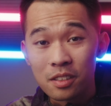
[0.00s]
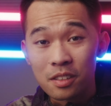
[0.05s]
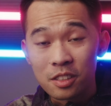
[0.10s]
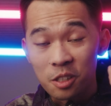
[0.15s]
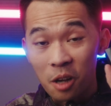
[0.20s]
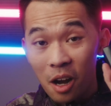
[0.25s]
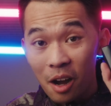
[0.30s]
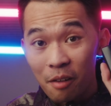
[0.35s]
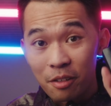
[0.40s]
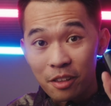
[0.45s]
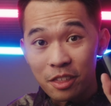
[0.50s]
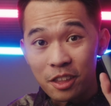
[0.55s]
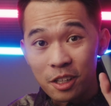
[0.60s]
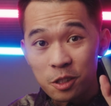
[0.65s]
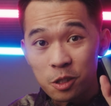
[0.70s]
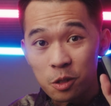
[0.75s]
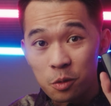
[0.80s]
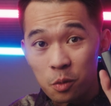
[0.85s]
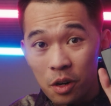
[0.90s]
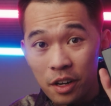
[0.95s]
So everything
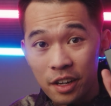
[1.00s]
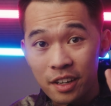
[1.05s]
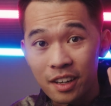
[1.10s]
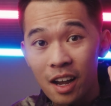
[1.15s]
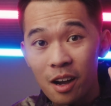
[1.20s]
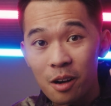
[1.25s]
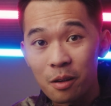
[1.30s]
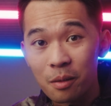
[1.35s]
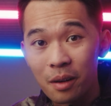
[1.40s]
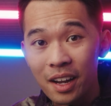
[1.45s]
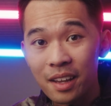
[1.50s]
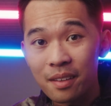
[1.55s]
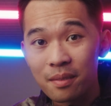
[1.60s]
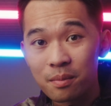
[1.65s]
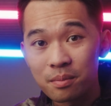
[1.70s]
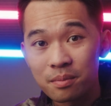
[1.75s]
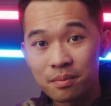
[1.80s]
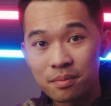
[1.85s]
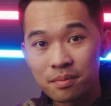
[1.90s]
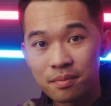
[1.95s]
should work now, right?
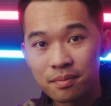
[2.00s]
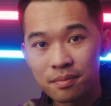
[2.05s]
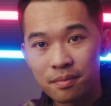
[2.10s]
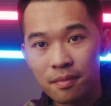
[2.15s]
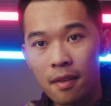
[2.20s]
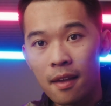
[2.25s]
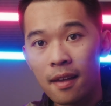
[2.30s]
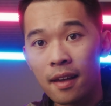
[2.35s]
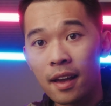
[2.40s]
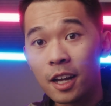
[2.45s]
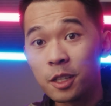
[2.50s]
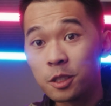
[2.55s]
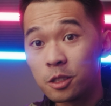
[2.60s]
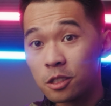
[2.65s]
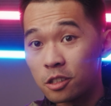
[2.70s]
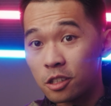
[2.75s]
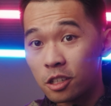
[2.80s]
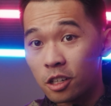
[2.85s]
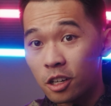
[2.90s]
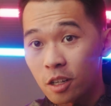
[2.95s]
I
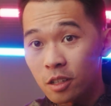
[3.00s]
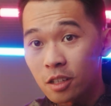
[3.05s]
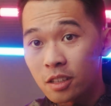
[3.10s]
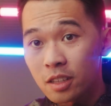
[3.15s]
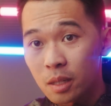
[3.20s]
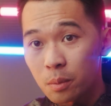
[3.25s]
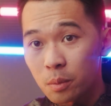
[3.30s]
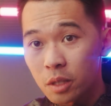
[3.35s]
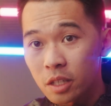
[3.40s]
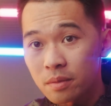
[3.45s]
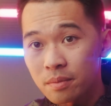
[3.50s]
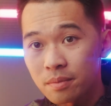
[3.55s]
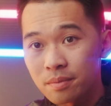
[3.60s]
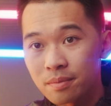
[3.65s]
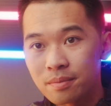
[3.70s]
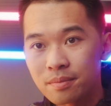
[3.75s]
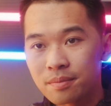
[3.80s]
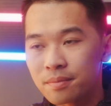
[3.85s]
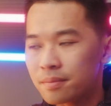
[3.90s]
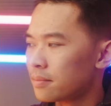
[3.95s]
just turn on the dimmer.
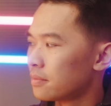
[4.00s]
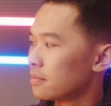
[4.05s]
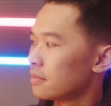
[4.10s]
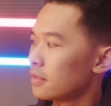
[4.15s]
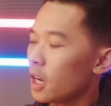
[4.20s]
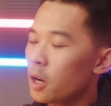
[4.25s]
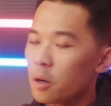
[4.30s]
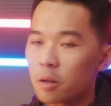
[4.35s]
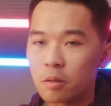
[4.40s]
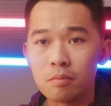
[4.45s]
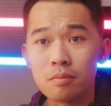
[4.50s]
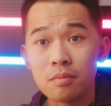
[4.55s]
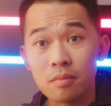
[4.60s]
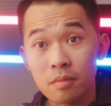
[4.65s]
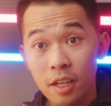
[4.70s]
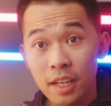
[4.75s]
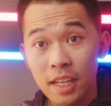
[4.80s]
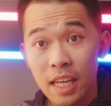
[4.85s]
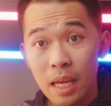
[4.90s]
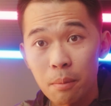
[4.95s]
Oh,
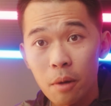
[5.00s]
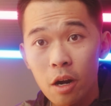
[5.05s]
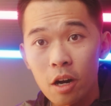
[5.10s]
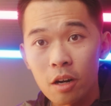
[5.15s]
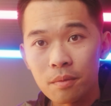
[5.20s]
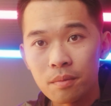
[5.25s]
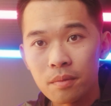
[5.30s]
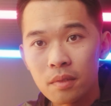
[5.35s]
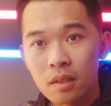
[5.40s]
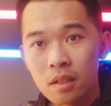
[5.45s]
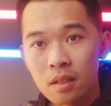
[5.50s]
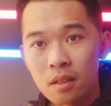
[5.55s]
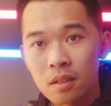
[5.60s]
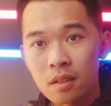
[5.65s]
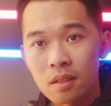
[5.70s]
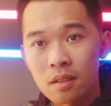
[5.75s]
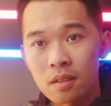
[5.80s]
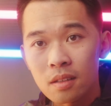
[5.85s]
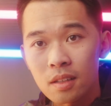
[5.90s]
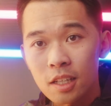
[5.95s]
it came on.
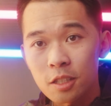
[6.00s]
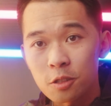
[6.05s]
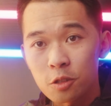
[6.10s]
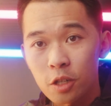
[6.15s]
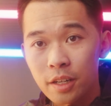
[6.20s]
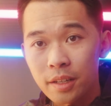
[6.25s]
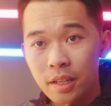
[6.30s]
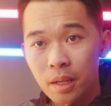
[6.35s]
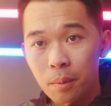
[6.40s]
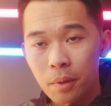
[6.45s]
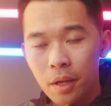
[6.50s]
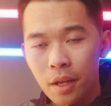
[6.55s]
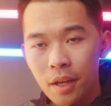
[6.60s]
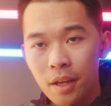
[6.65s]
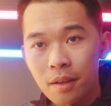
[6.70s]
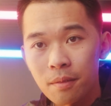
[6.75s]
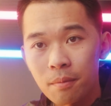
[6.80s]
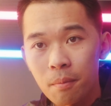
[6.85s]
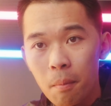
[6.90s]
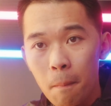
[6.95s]
Let's try dimming
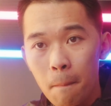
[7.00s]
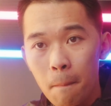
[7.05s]
it.